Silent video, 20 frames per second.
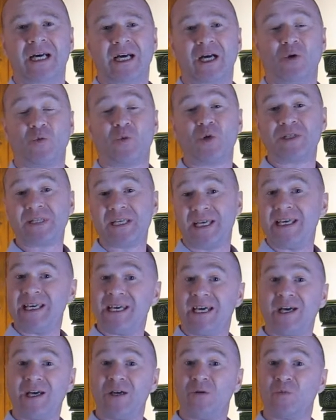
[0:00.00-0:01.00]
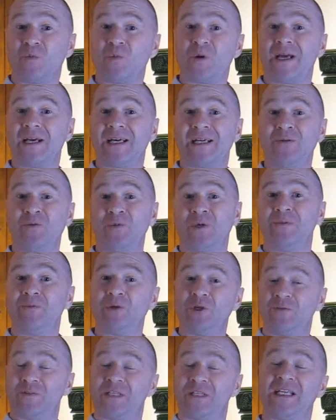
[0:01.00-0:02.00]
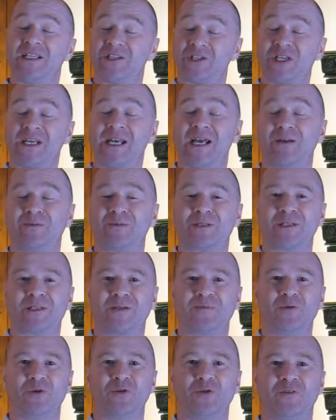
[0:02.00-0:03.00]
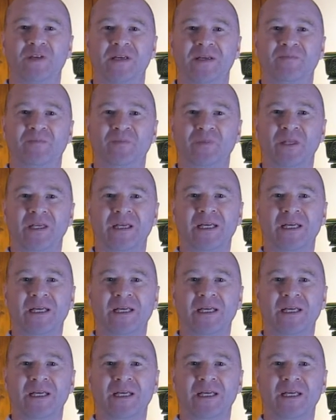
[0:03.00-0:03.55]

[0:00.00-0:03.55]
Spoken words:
was here when we moved in. She helped us move in.